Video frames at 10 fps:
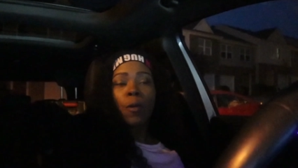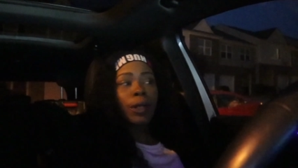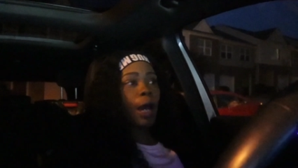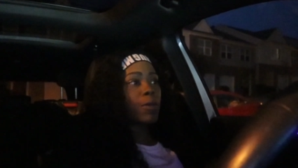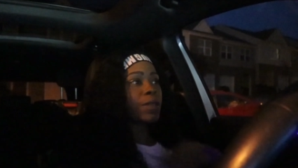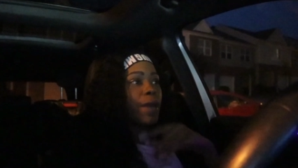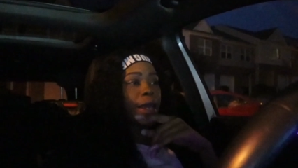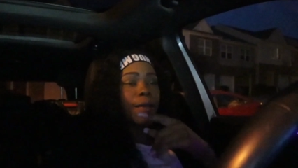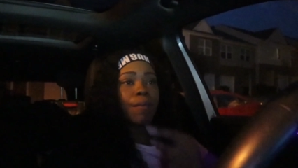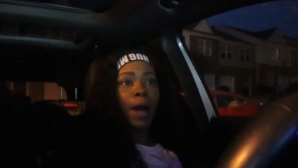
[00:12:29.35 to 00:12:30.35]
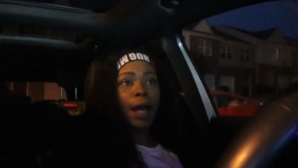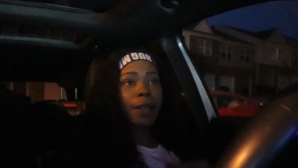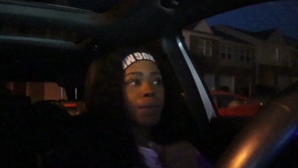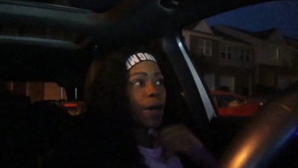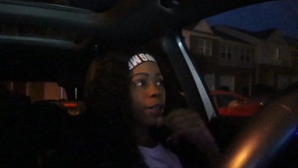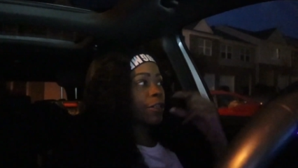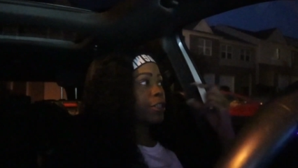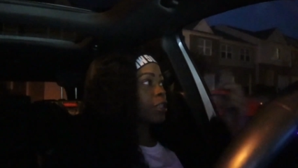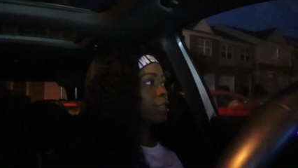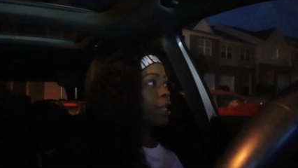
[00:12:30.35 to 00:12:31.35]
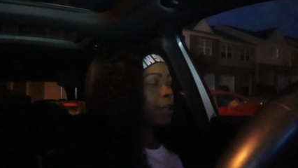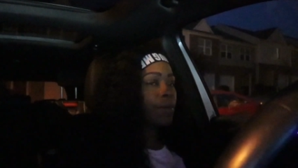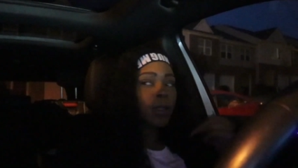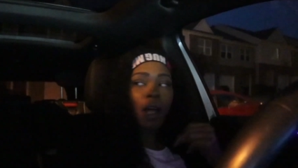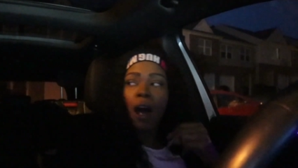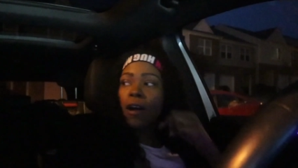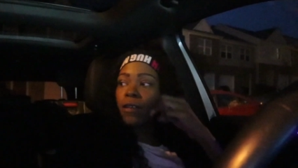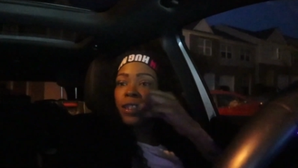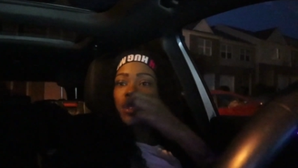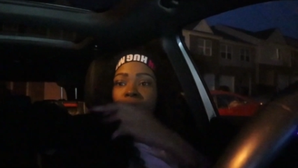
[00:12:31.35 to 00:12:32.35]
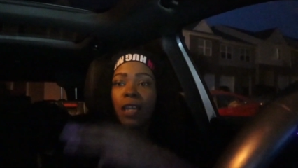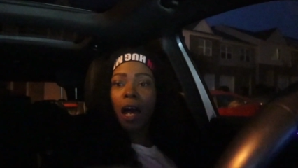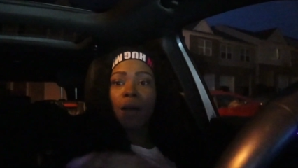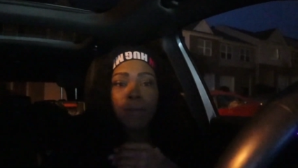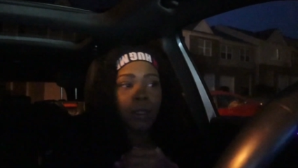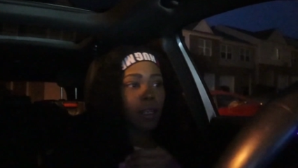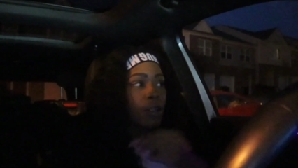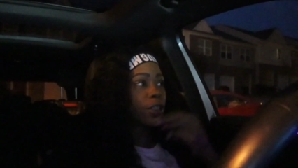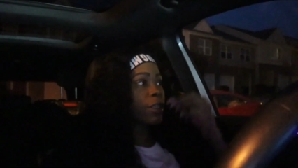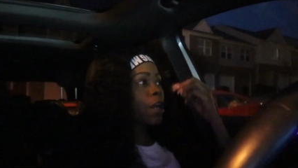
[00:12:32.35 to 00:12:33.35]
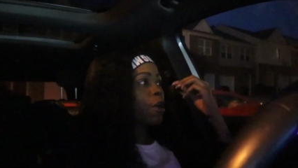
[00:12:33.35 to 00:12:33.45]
When I was making body butters, lip gloss, tumblers,